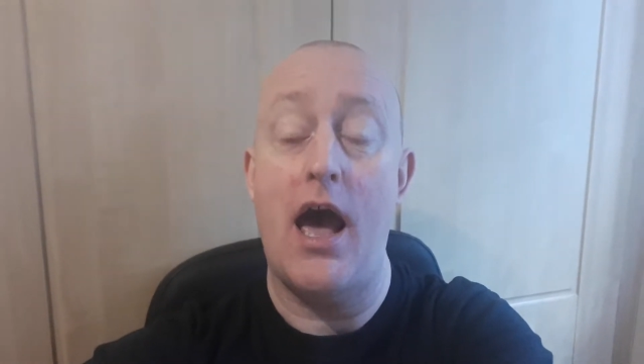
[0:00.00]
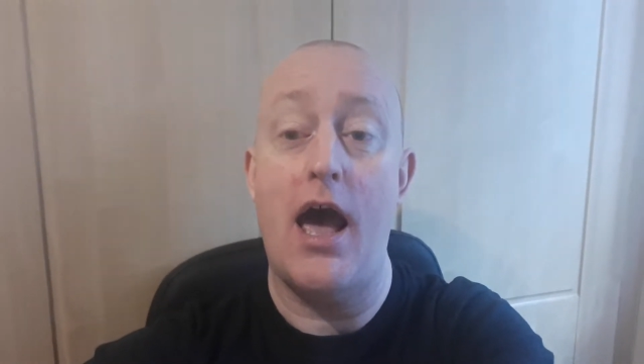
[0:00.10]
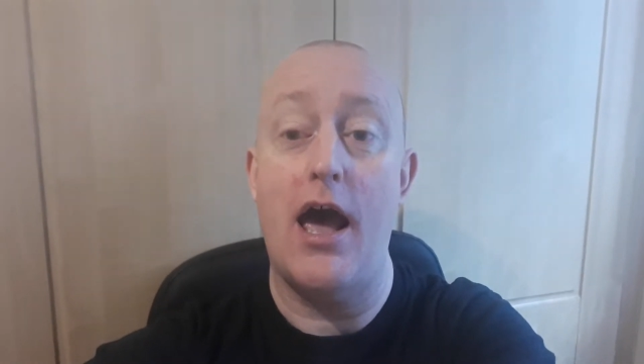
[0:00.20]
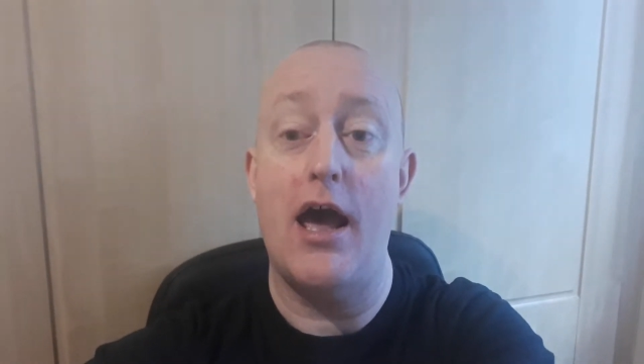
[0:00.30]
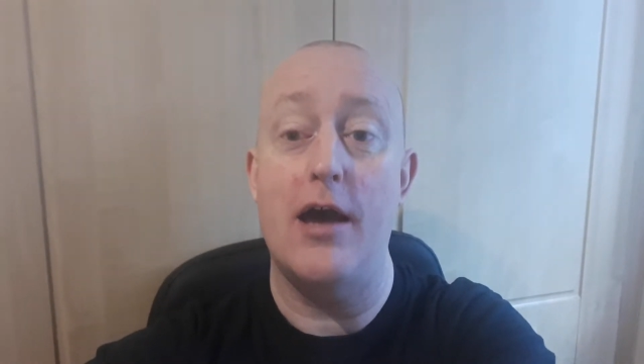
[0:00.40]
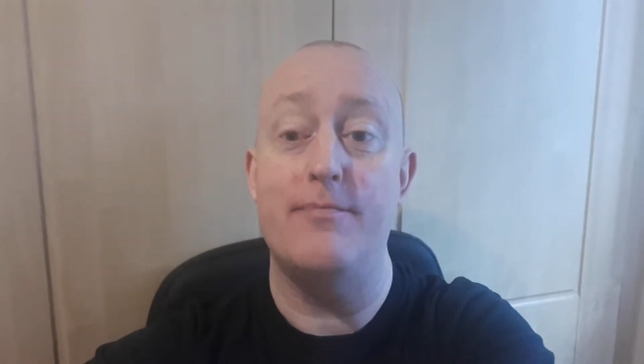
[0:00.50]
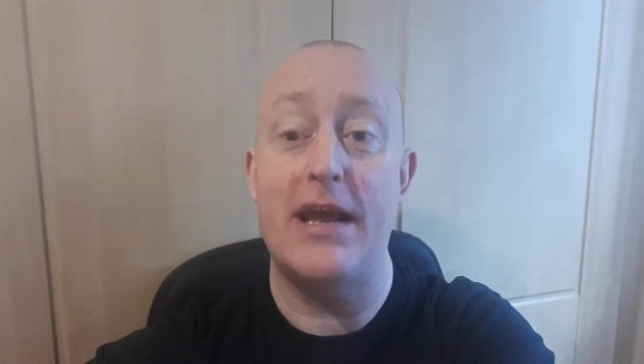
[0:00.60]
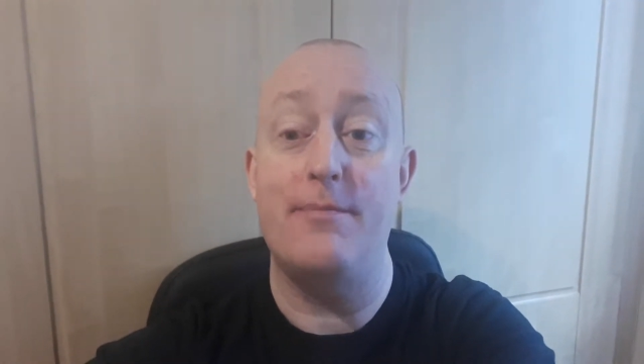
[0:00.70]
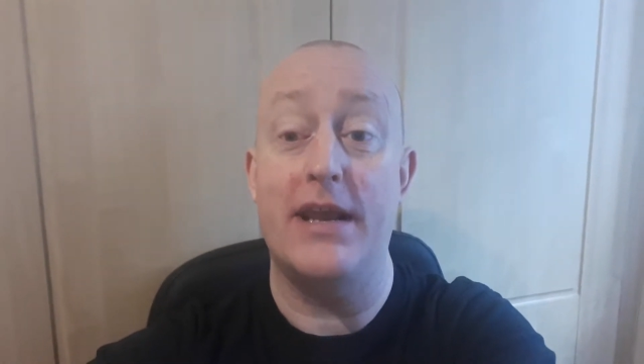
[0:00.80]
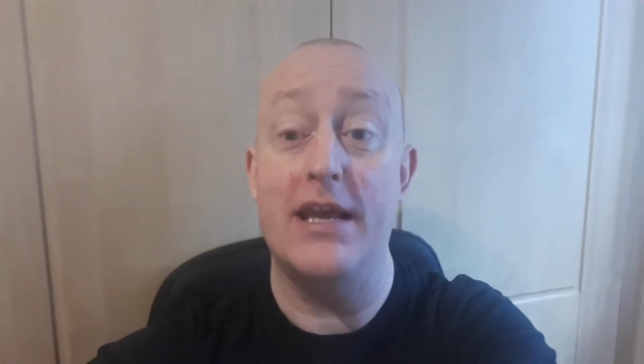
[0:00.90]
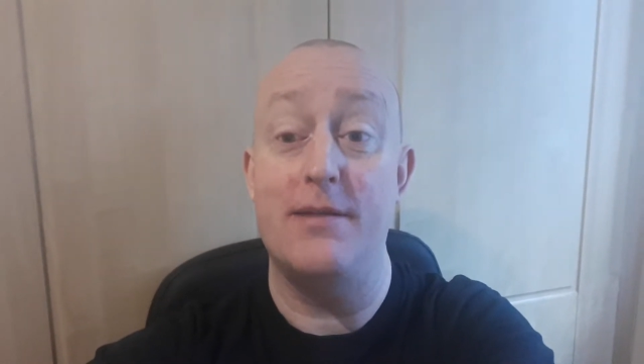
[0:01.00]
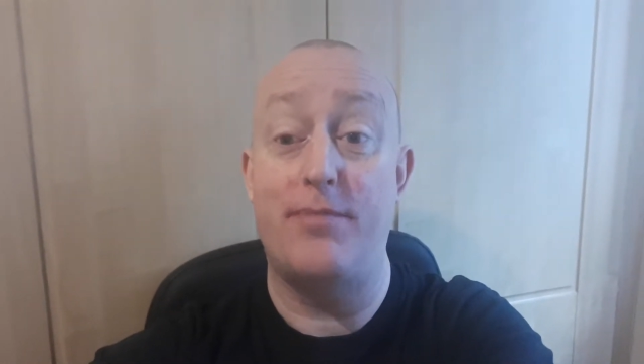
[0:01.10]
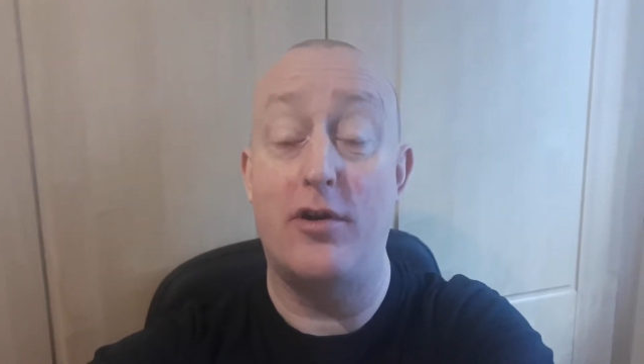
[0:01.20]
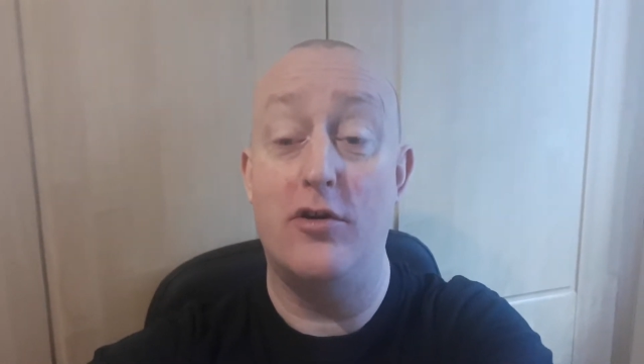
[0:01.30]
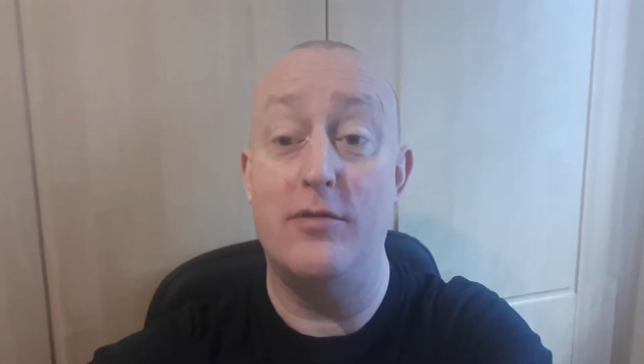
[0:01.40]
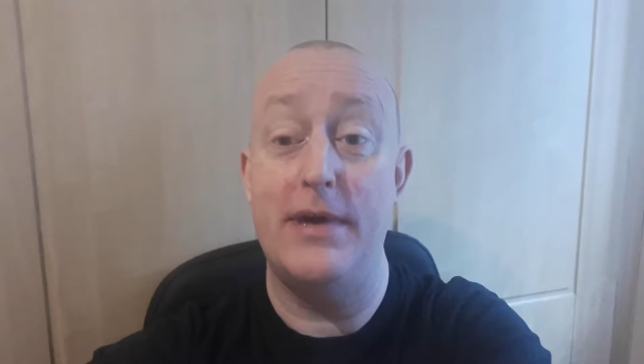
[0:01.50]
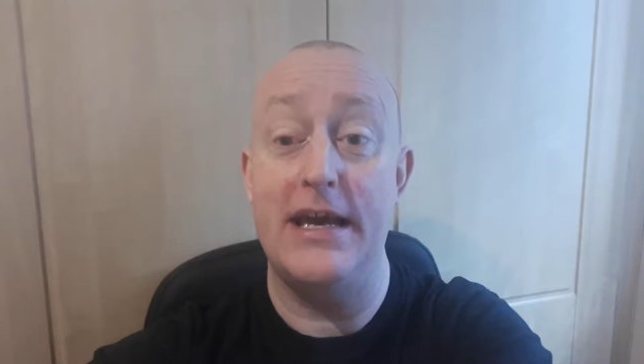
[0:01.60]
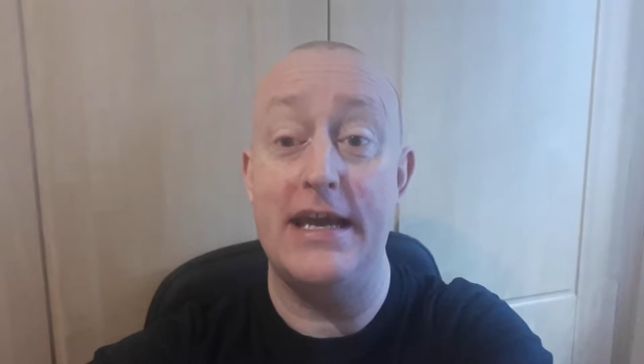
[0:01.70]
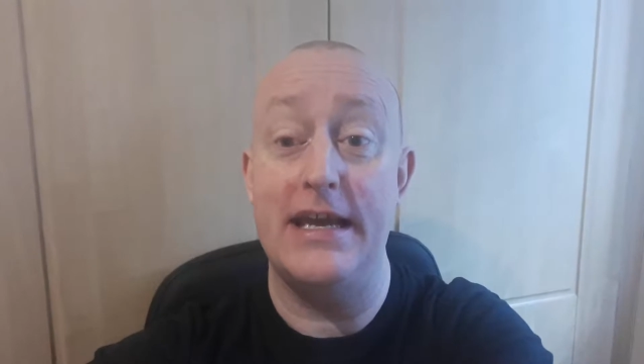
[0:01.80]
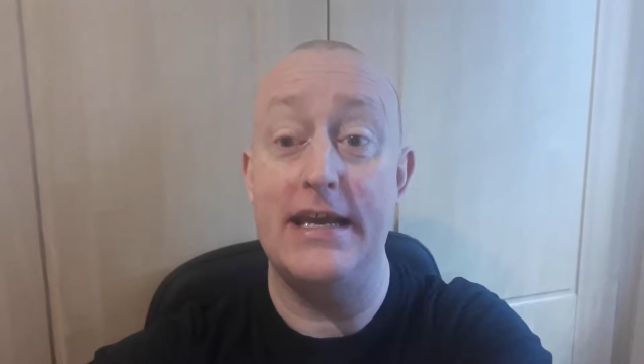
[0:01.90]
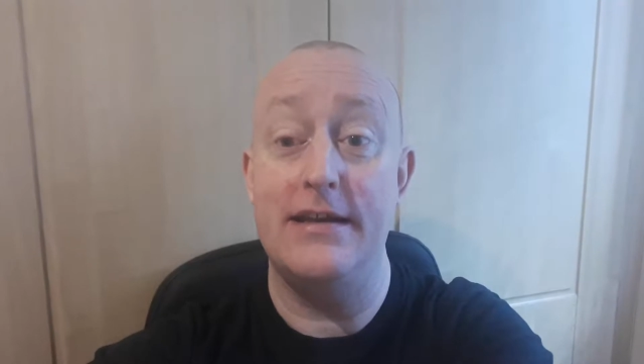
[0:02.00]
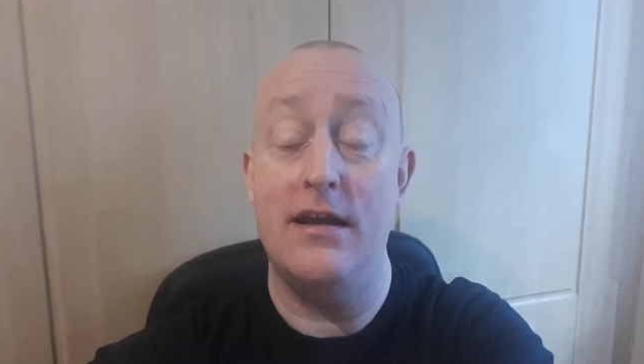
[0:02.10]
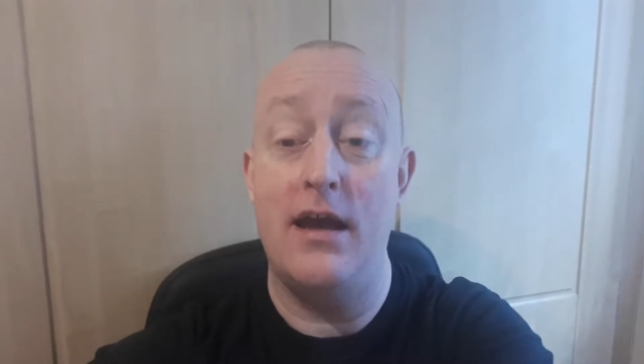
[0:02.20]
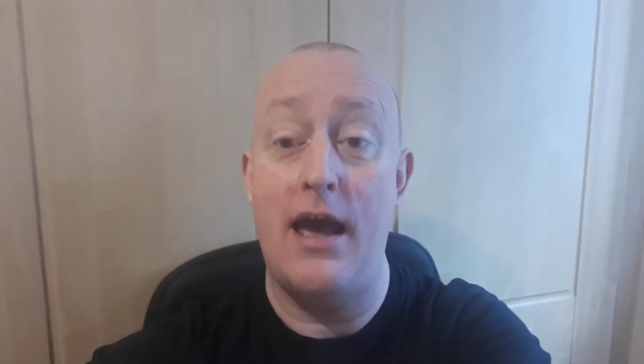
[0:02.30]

namely a diploma in